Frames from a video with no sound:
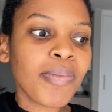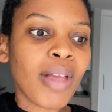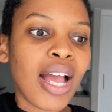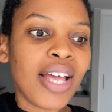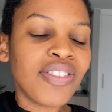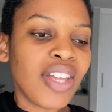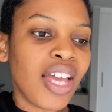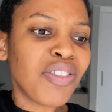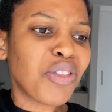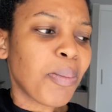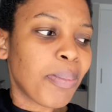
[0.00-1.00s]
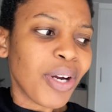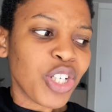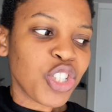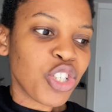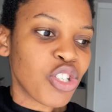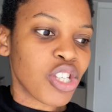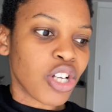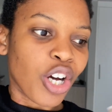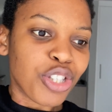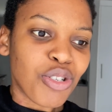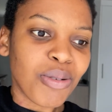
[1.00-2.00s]
And then the pressure just
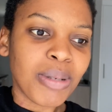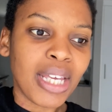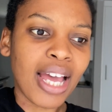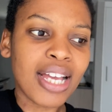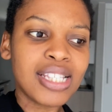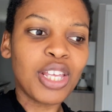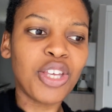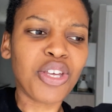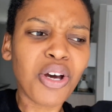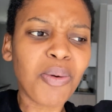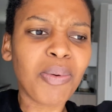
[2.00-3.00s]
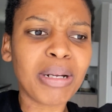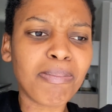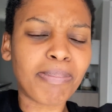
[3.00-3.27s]
got to me as the year went